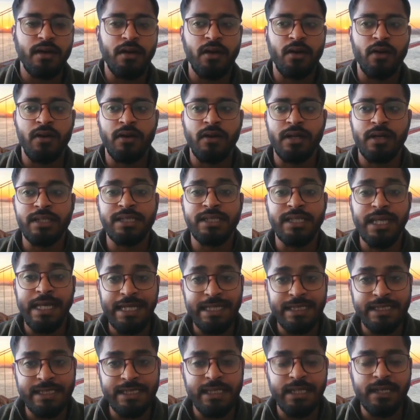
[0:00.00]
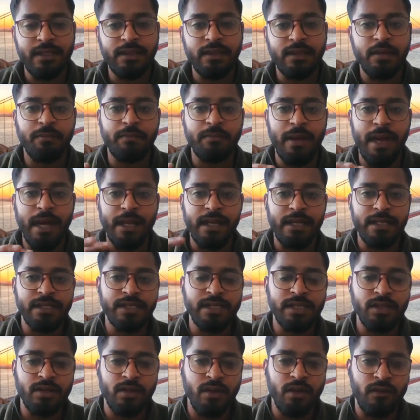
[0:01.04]
or changing the
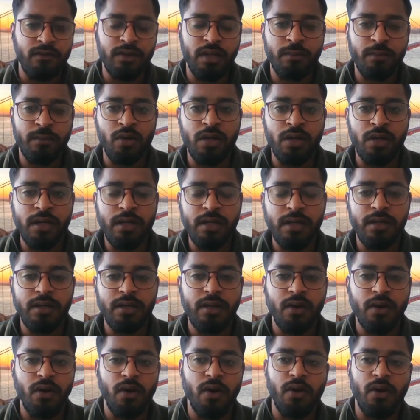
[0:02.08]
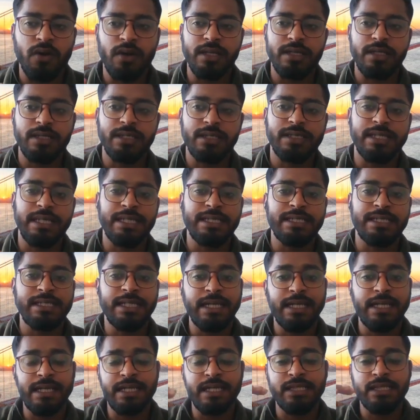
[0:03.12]
packaging of the product or
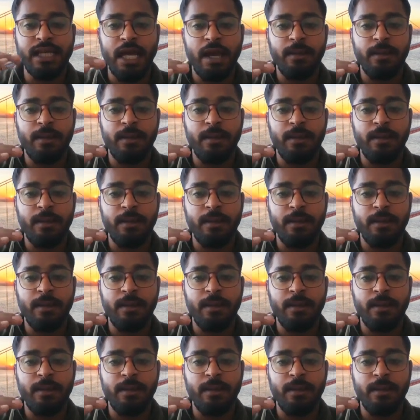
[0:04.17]
changing the